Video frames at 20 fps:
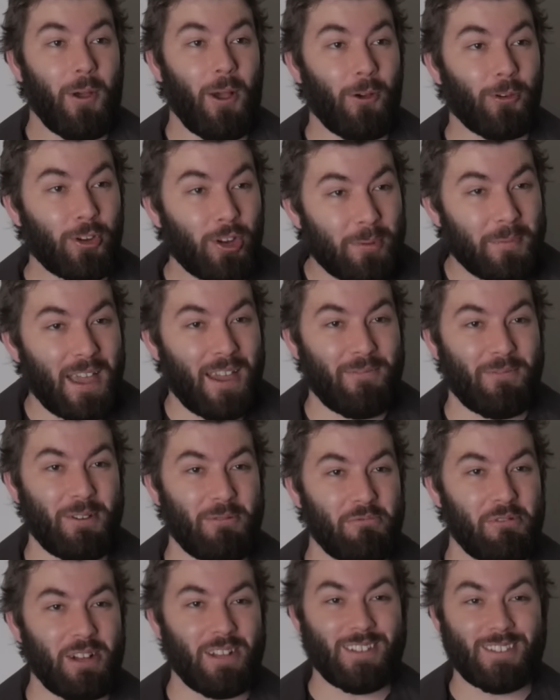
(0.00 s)
Welcome,
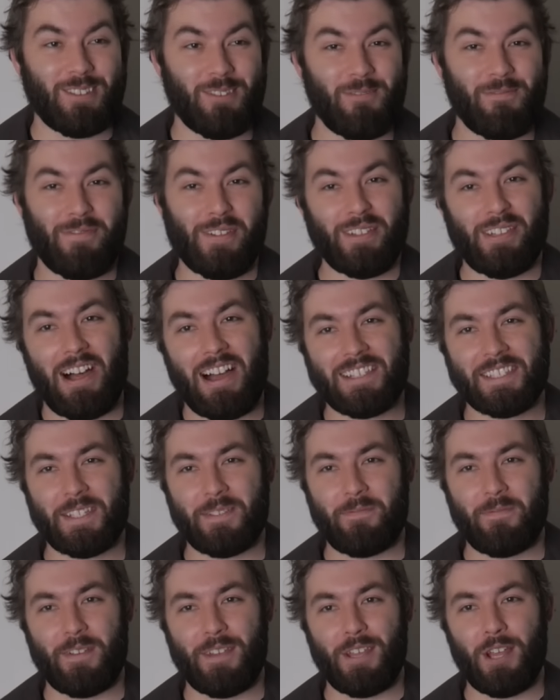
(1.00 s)
everyone, to
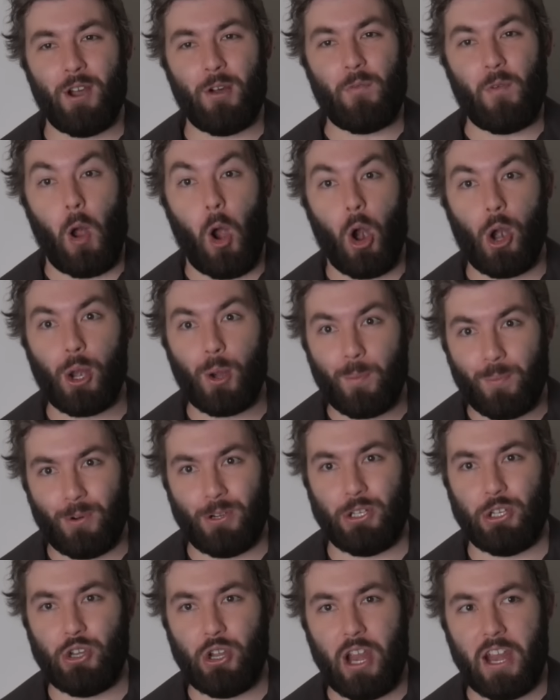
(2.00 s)
Philosophy of Art
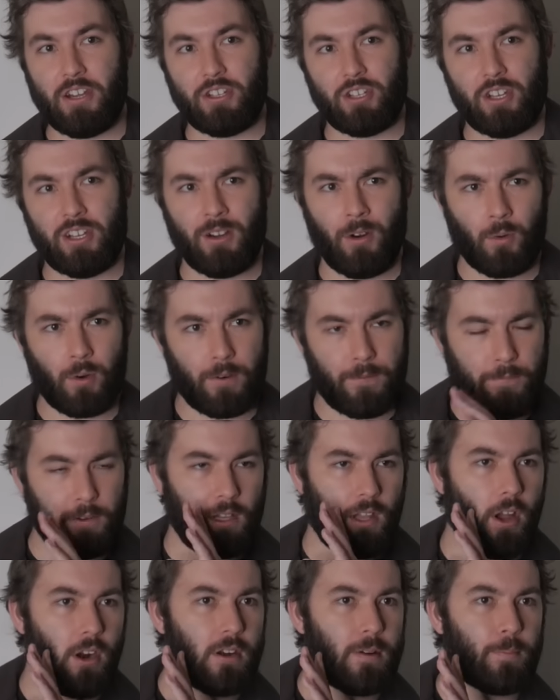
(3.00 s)
Appreciation, or
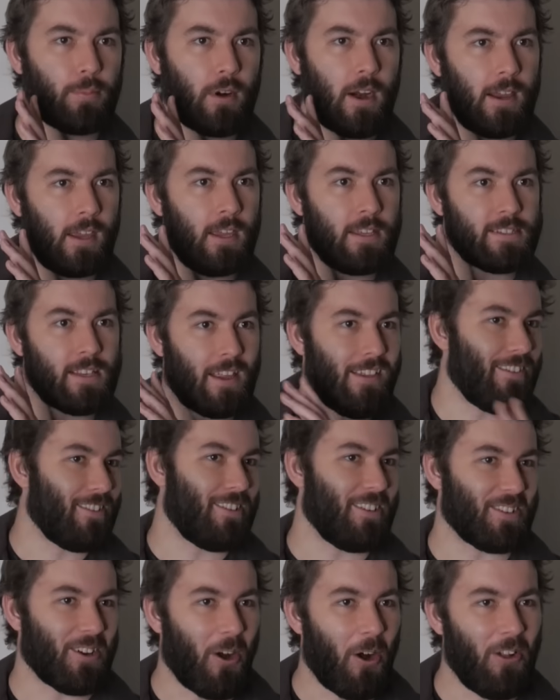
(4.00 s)
Philartoprec, as I like
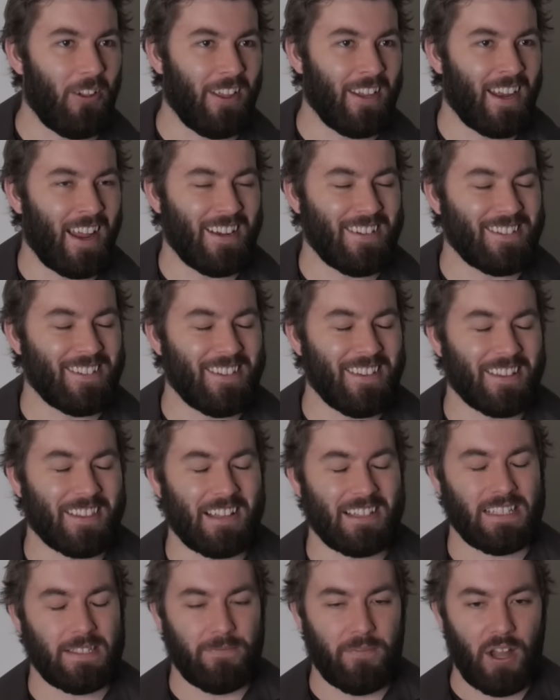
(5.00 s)
to call it. I just think
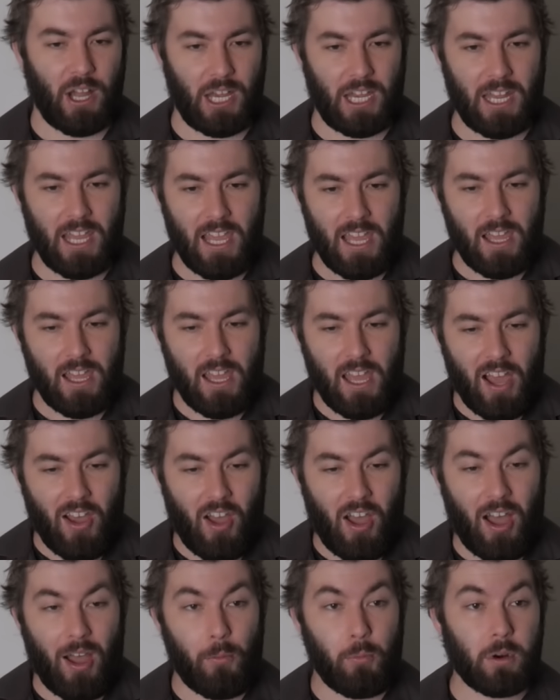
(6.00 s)
that's fun.
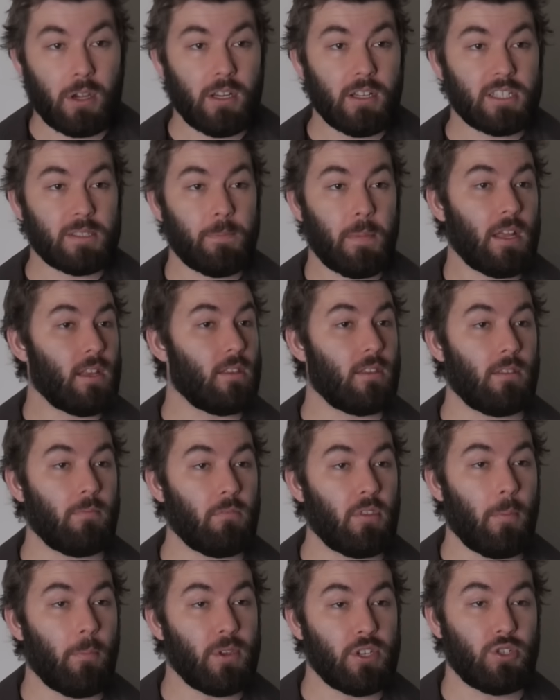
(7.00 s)
We're going to spend
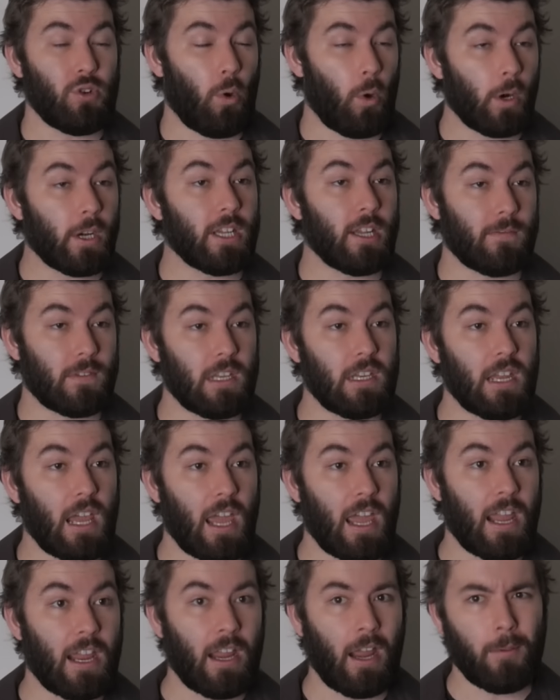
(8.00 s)
the majority of
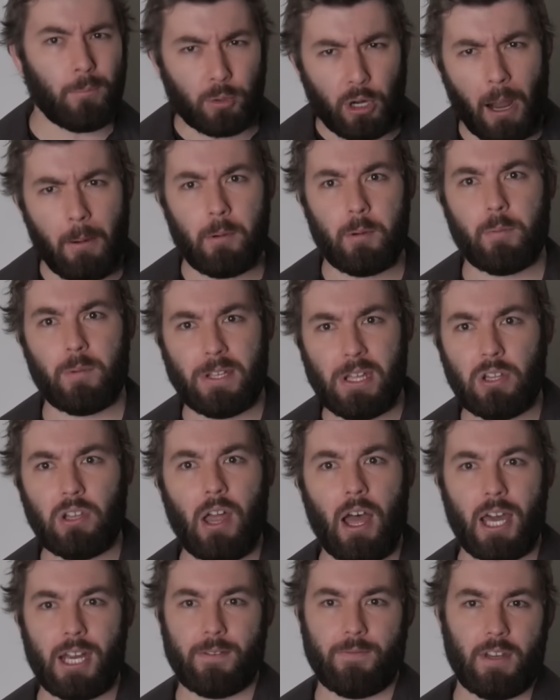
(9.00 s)
today and probably a
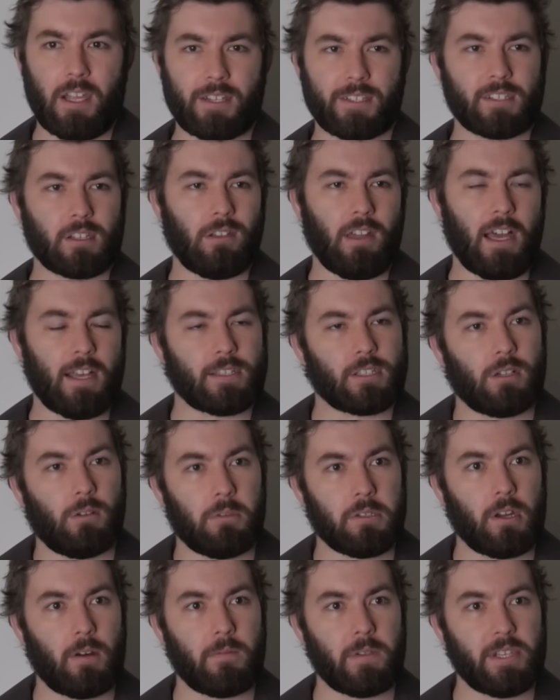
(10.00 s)
lot of next class
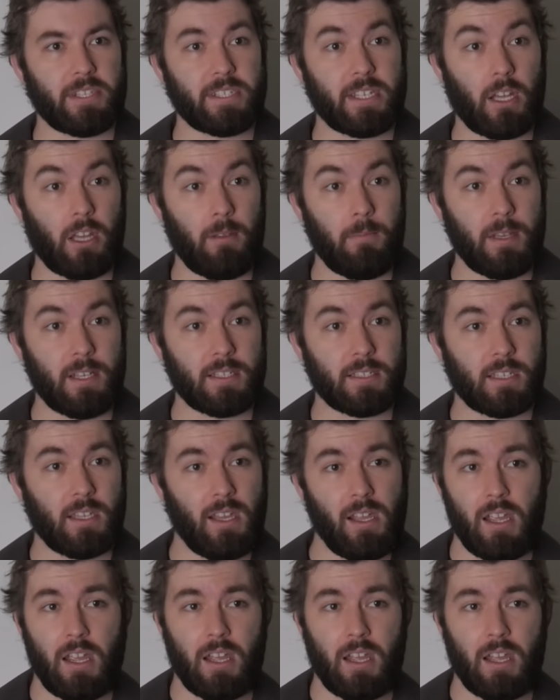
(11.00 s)
going over the syllabus.